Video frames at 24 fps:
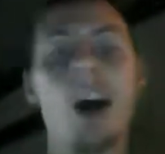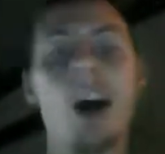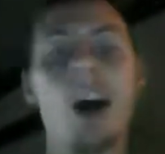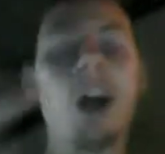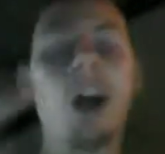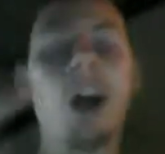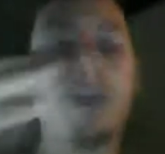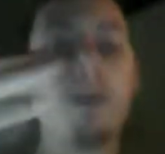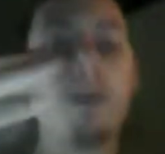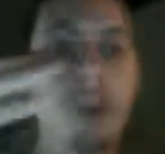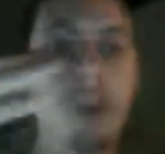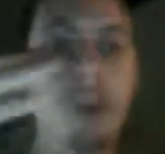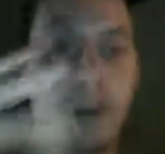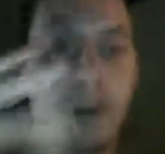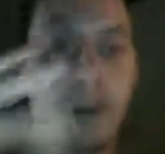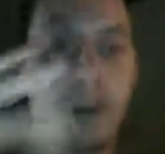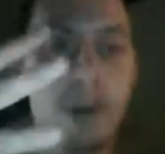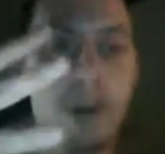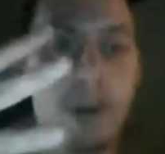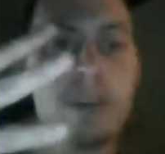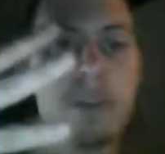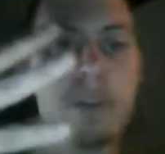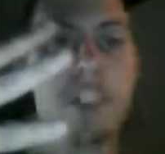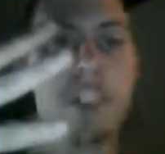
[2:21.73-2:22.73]
a number
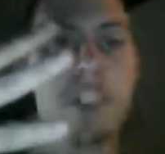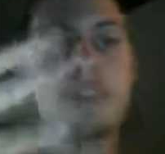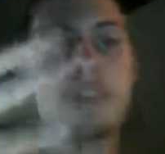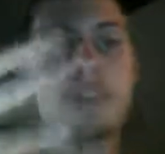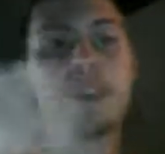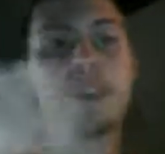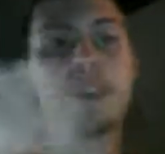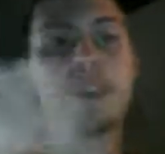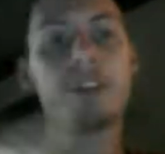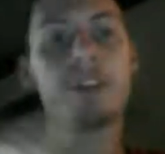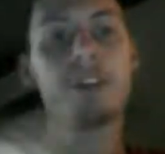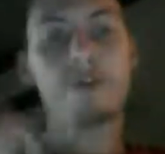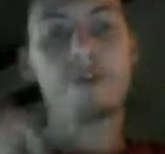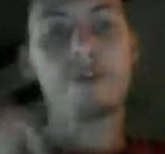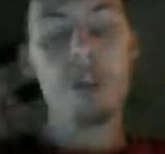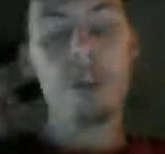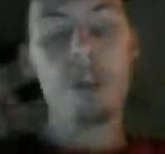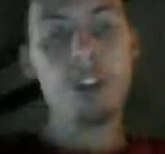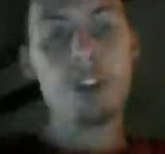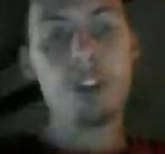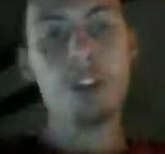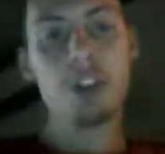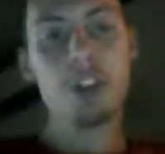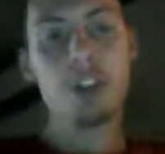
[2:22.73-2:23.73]
three receiver you're
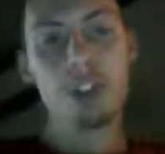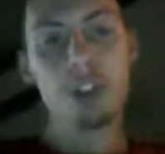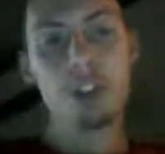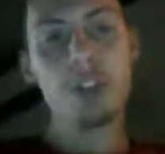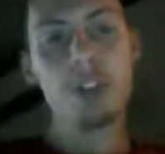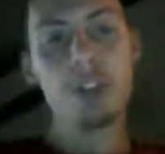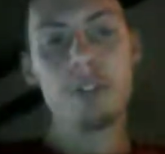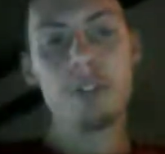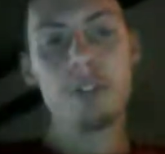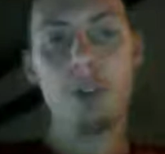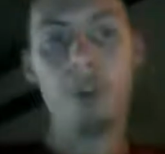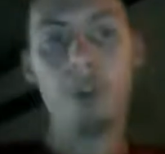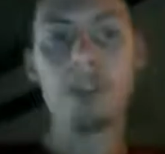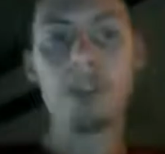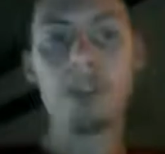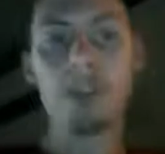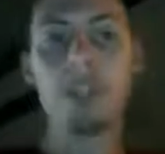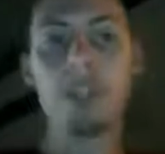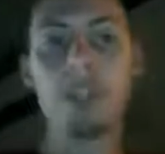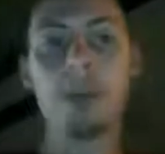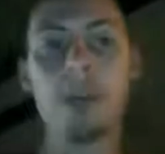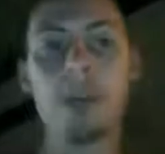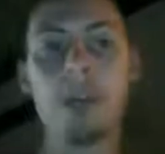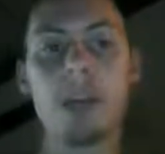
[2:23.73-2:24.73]
forcer you're
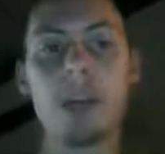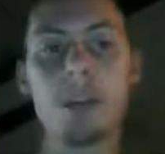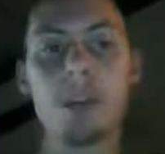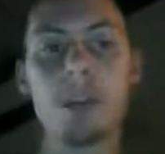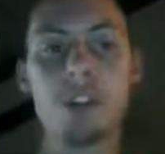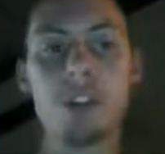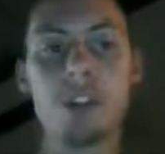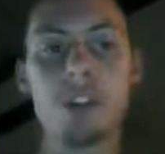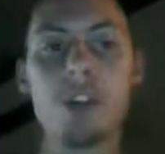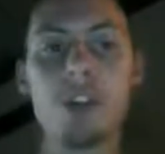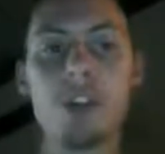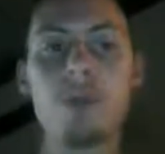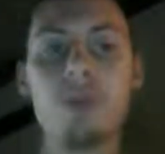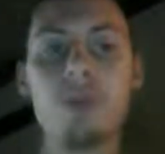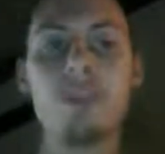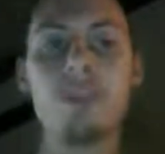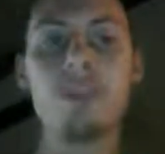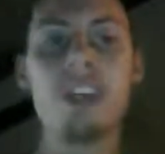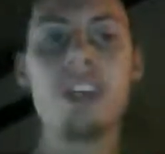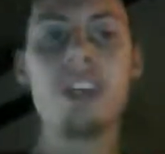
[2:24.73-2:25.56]
forcing to play number two,